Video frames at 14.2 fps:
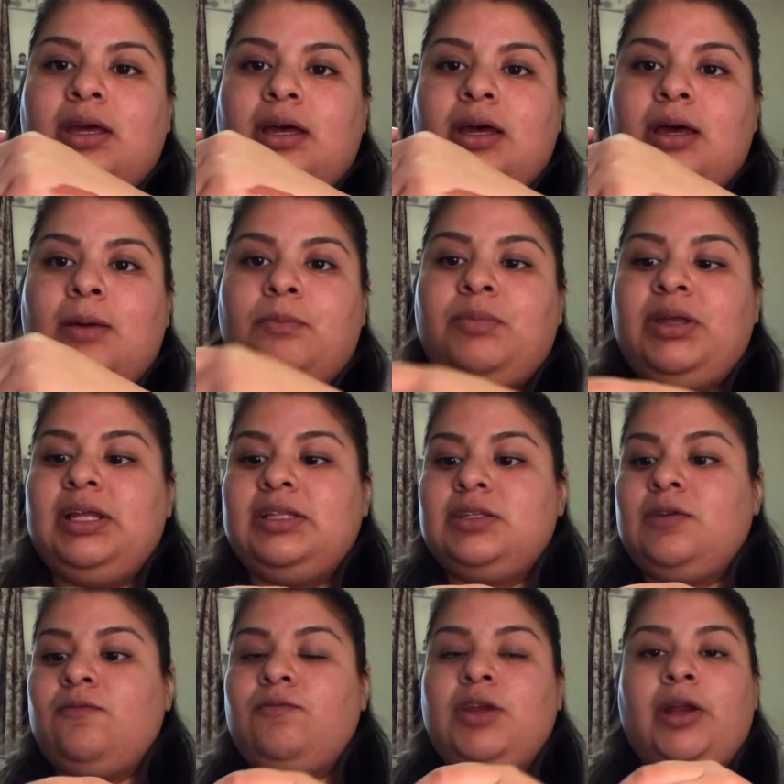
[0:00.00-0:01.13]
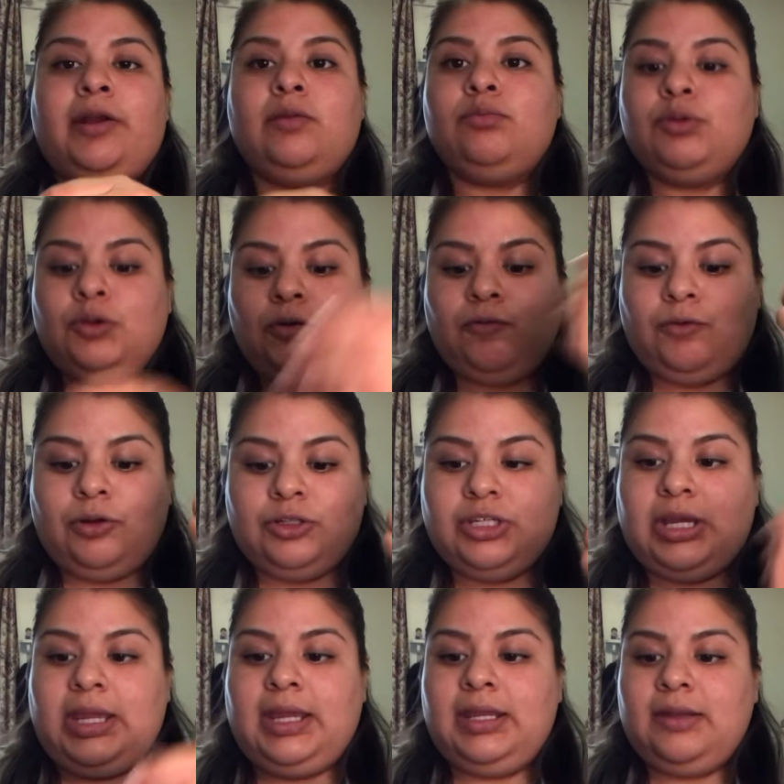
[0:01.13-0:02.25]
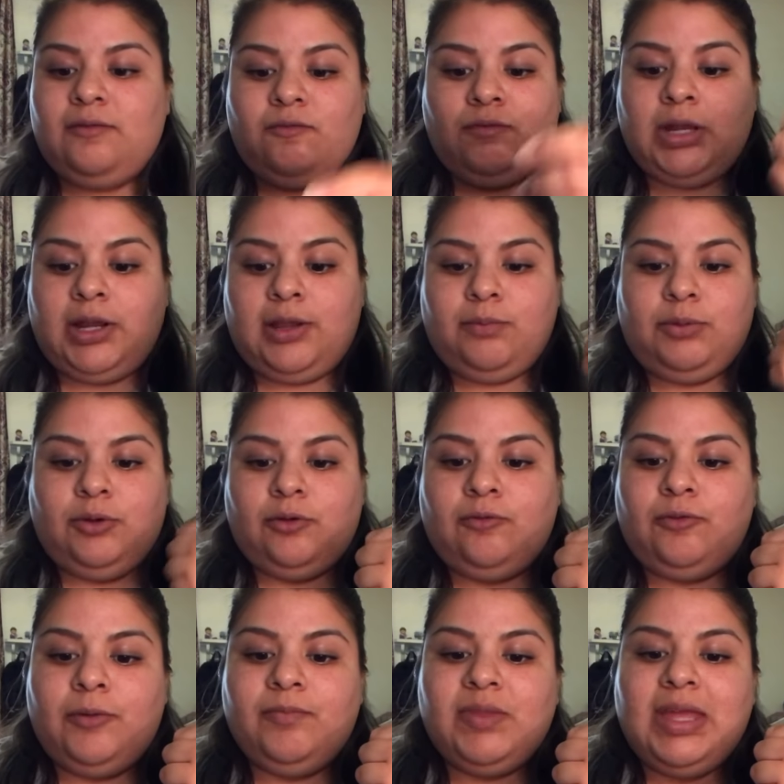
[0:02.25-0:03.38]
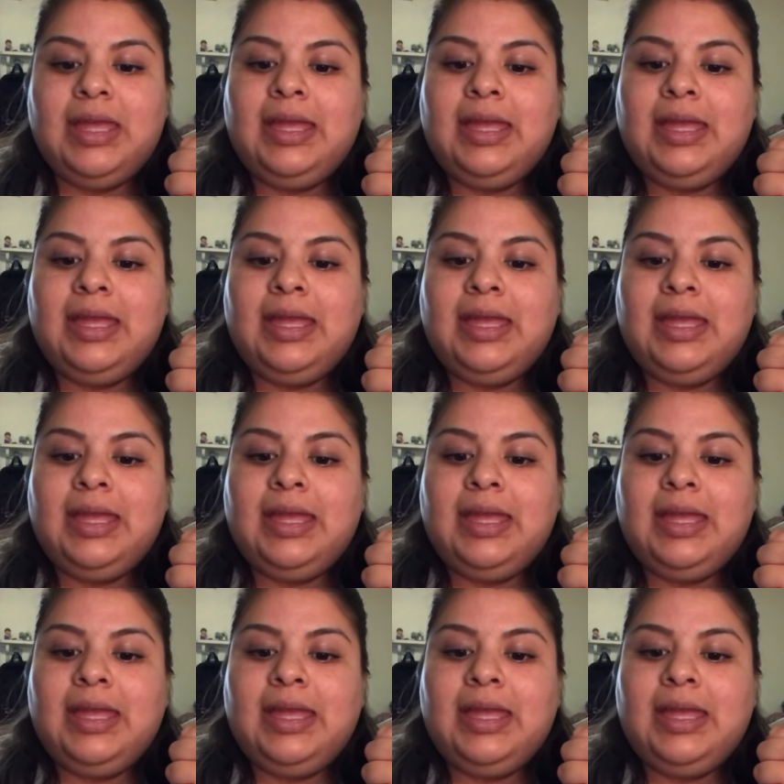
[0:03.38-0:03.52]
but it's a very beautiful shade, very beautiful.